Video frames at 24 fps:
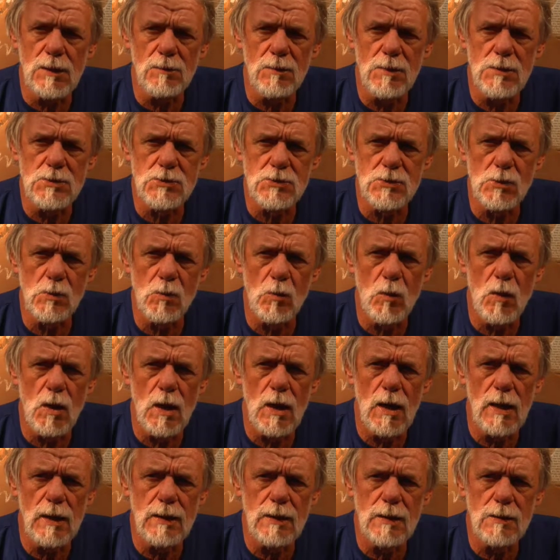quite sure
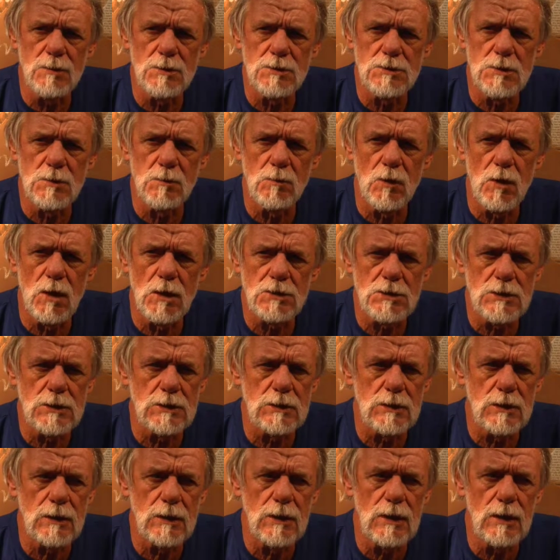why he was in Washington.